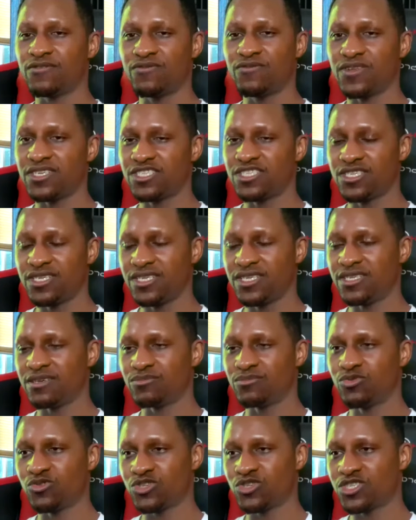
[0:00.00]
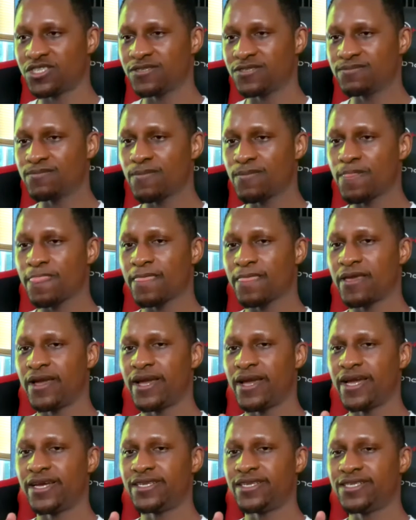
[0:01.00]
finish the eating portion.
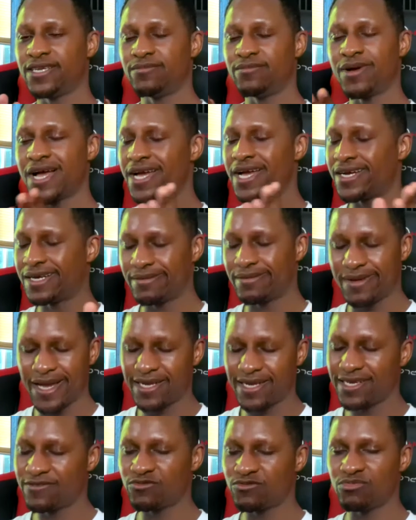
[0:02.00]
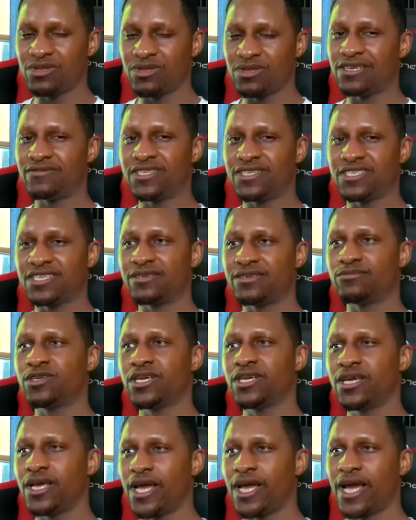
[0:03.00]
And Nehemiah, I never believed in him,
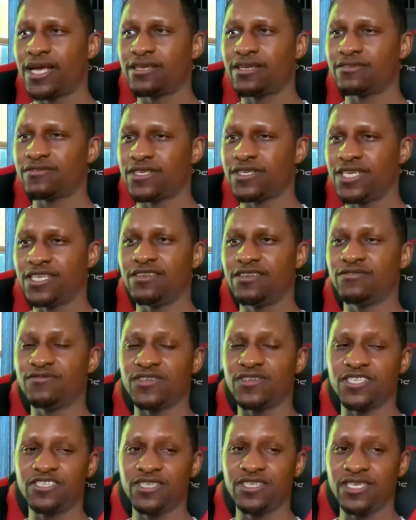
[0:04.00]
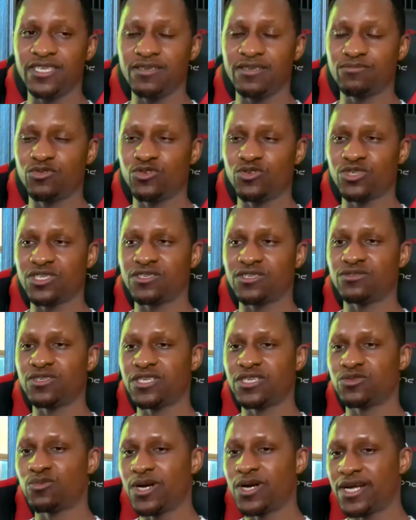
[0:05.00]
and he didn't finish the eating portion
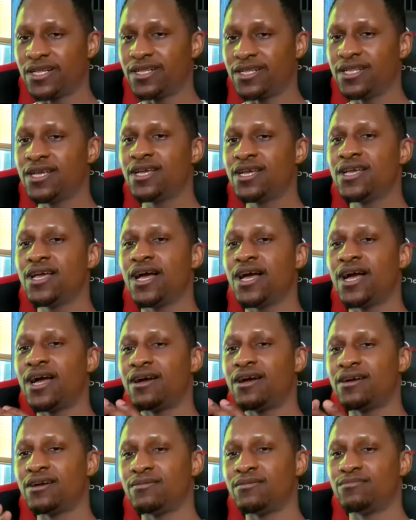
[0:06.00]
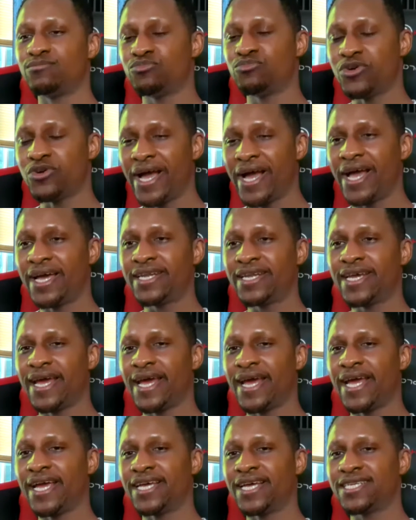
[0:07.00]
as well. Brad
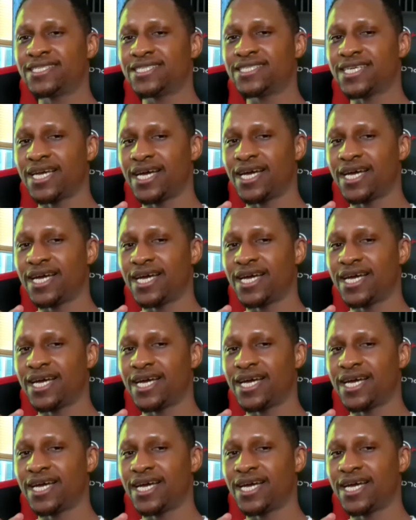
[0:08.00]
and